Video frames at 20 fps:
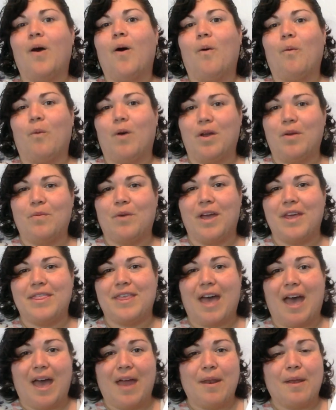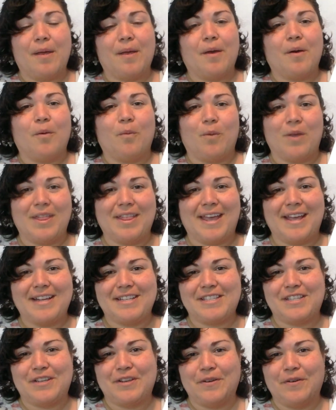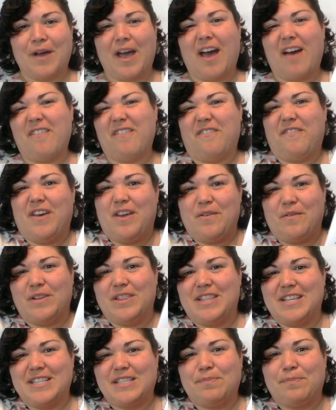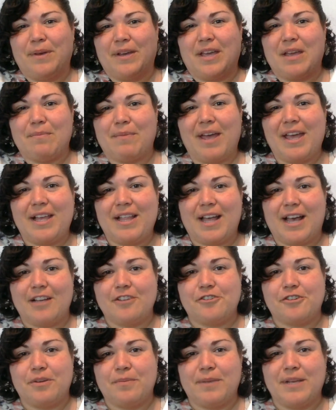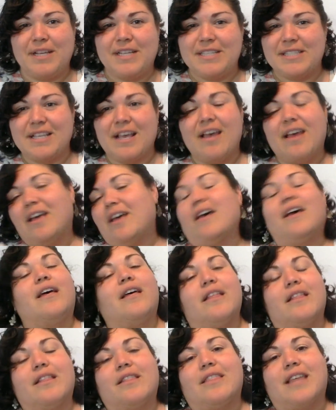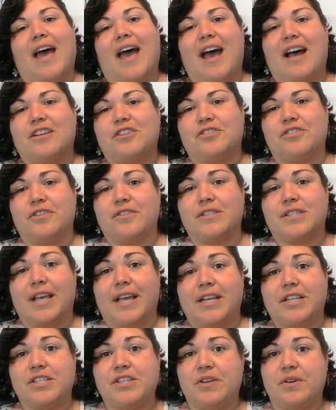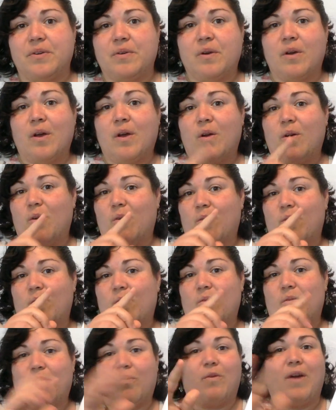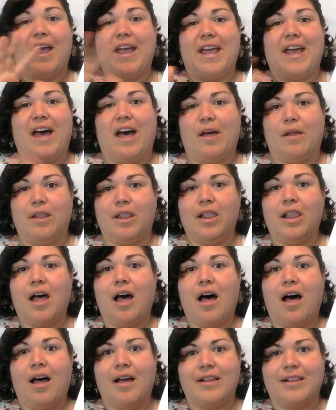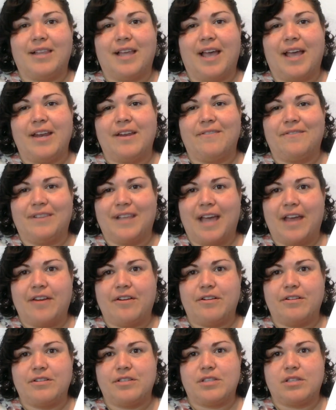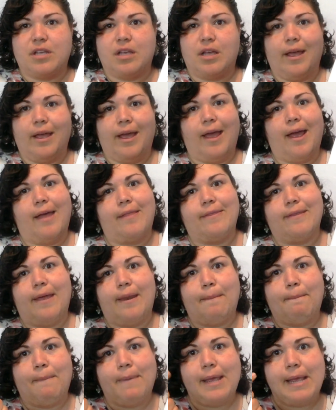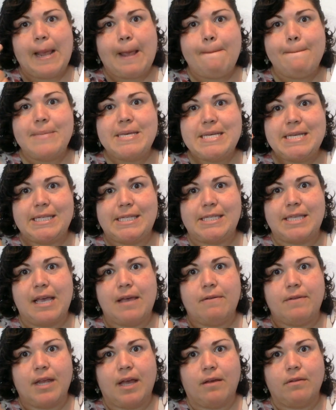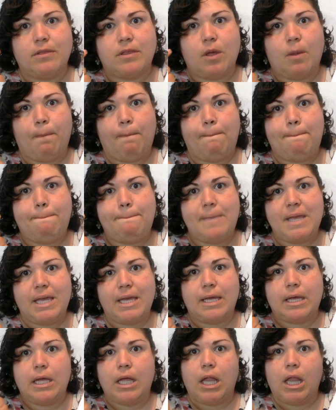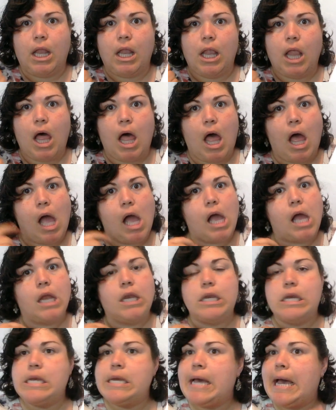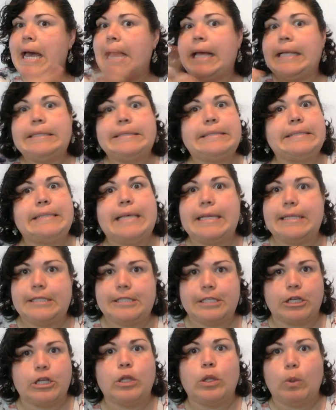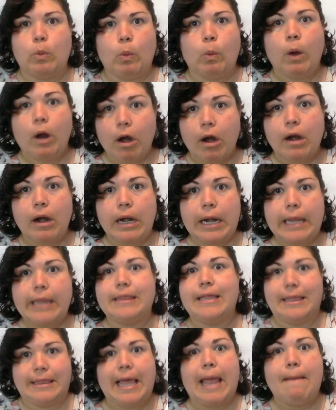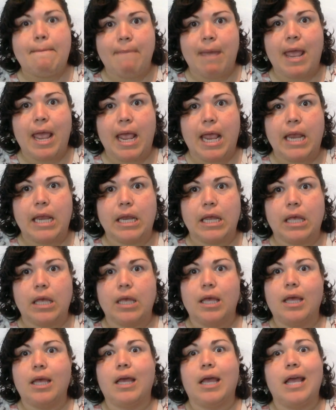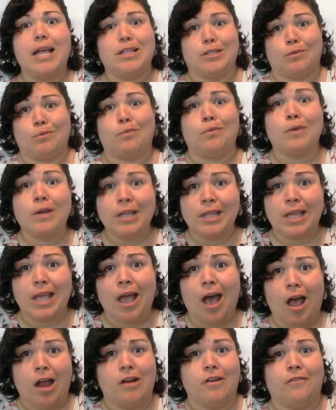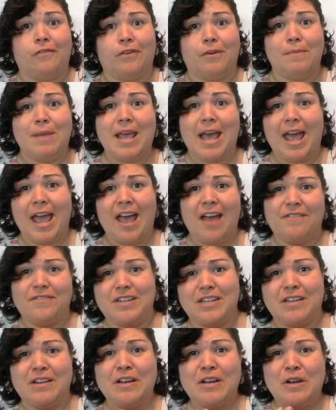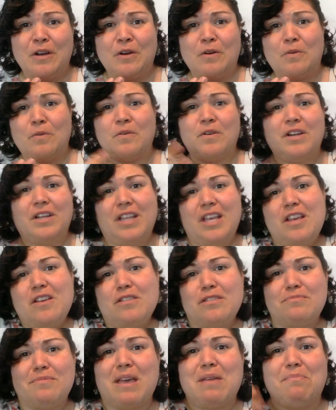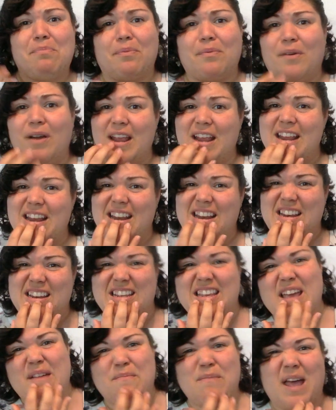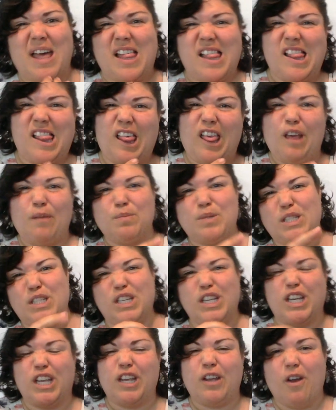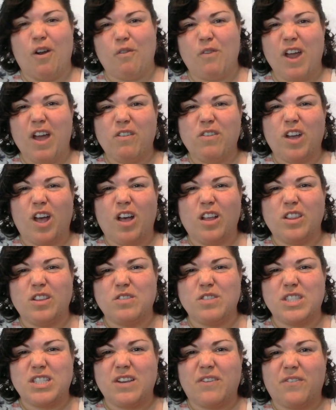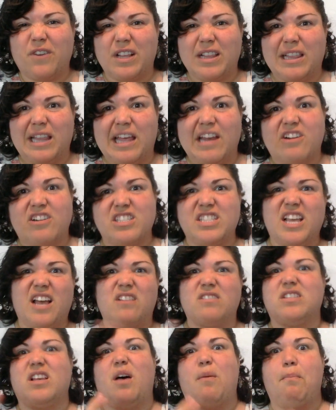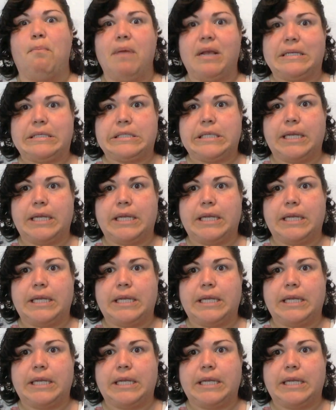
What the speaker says: One way that we like to have fun with this book in my classroom is the Astros like to write a long line of letters and then make me sound out the big, long, nonsensical word that they made. It's really hard for me. I have to really use my brain and get my lips around all those different letter sounds all mixed